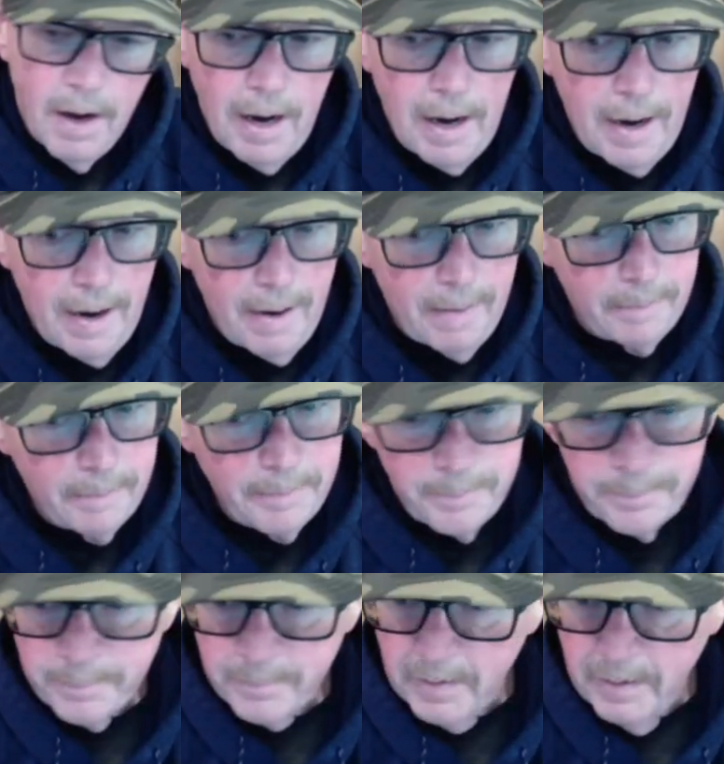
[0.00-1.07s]
Um,
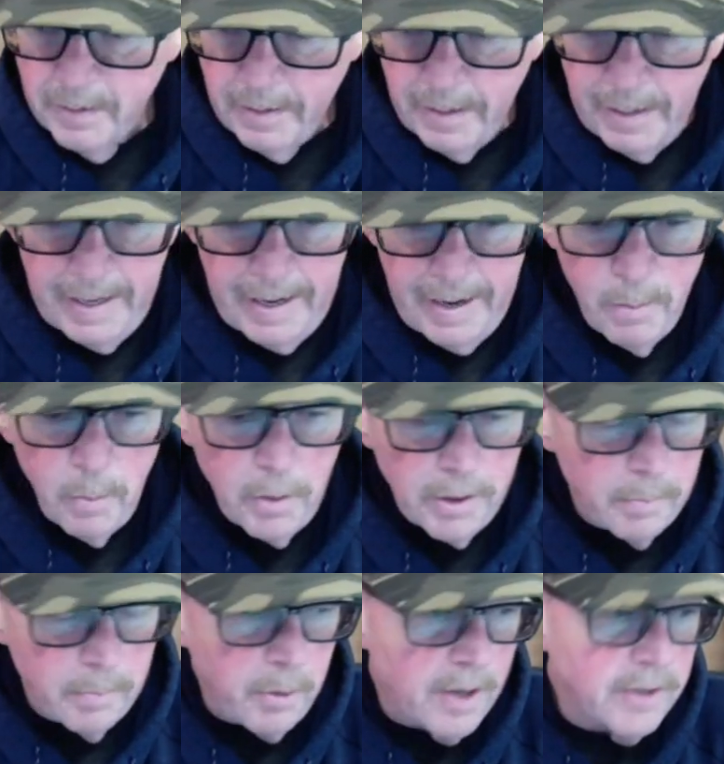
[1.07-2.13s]
and, and, what
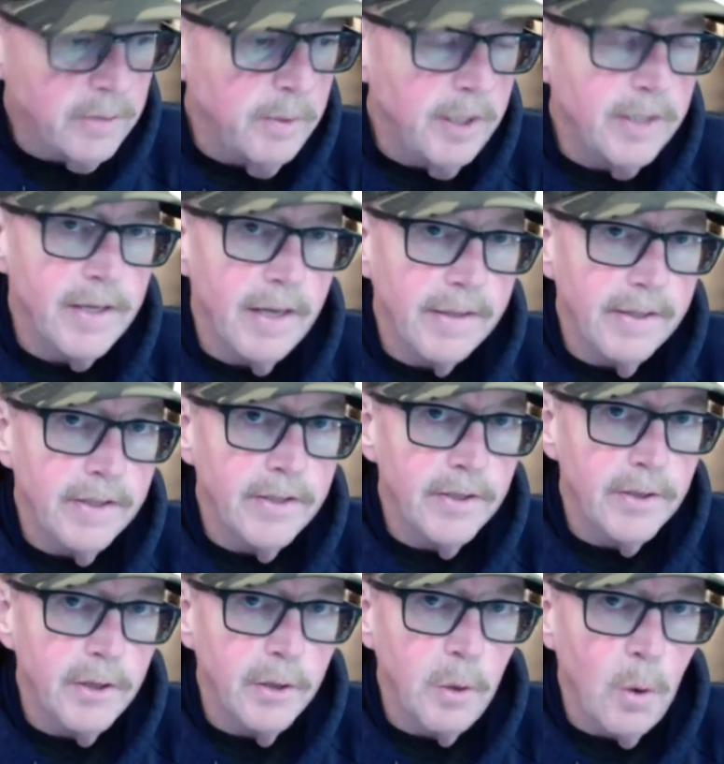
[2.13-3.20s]
impressed me is that this
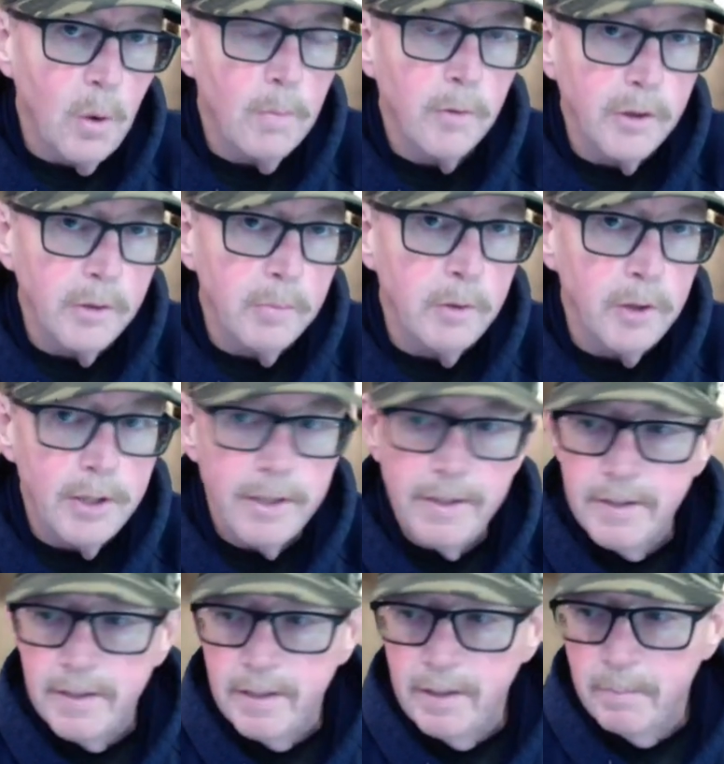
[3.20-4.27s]
is a normal community
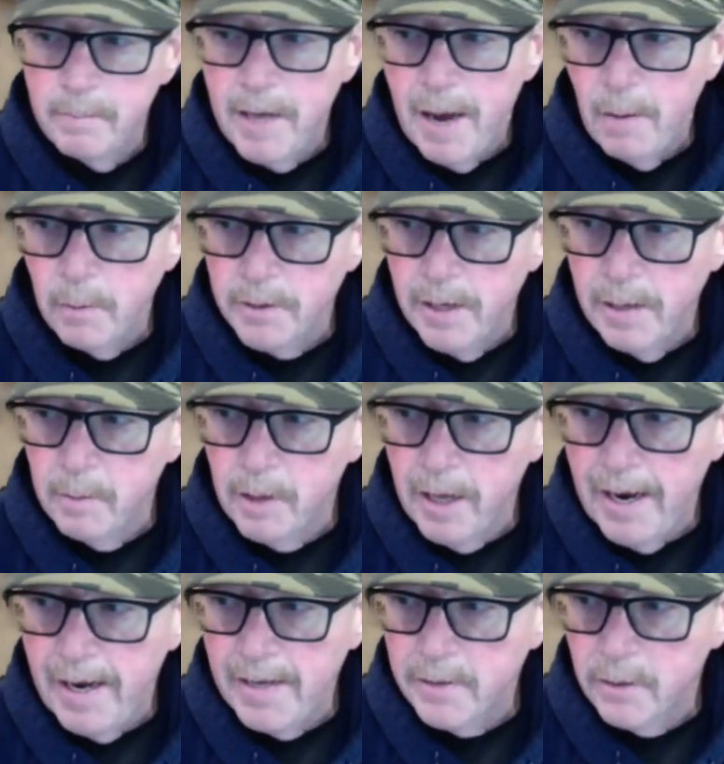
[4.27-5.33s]
team that was able to
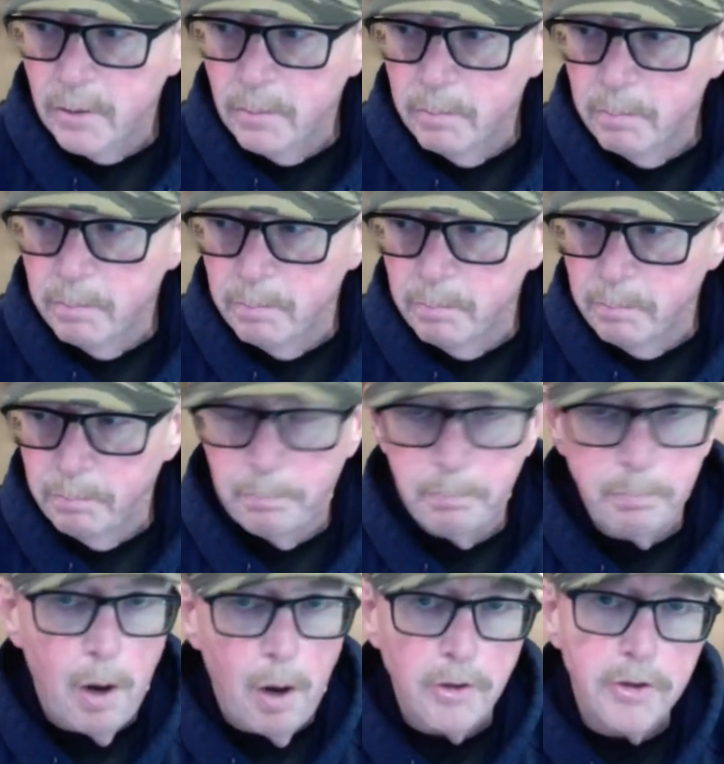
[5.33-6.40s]
answer
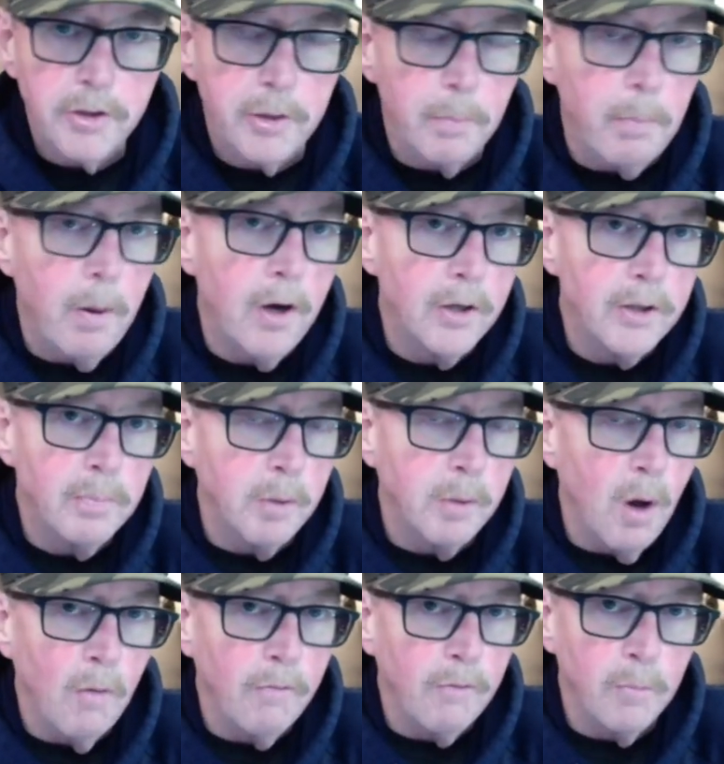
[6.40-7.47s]
punch the punch,
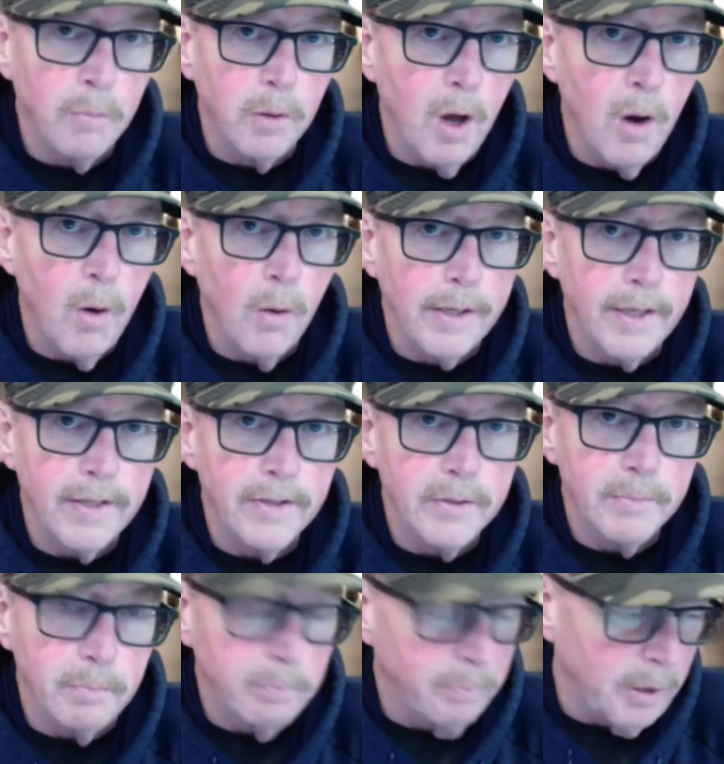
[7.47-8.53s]
blow for blow against
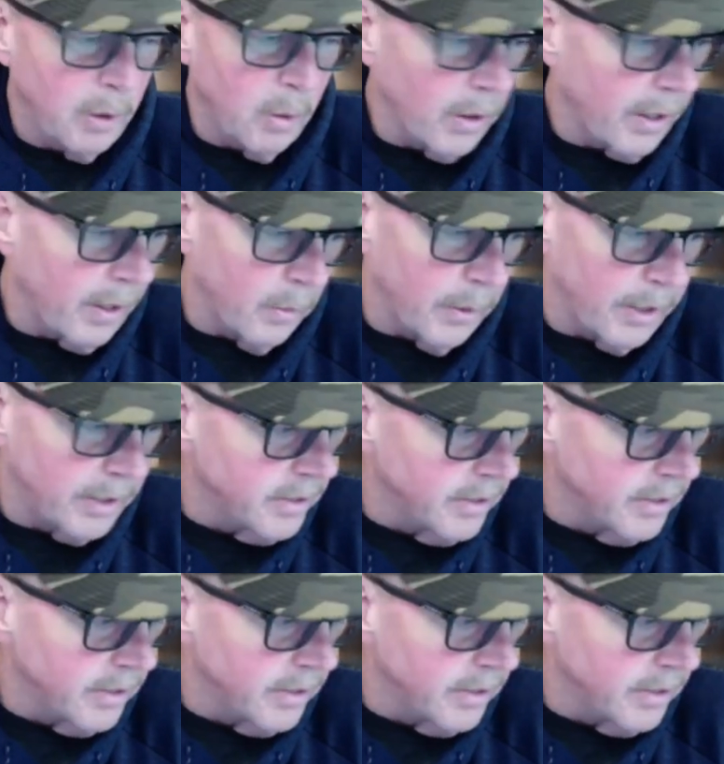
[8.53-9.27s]
Peoria, which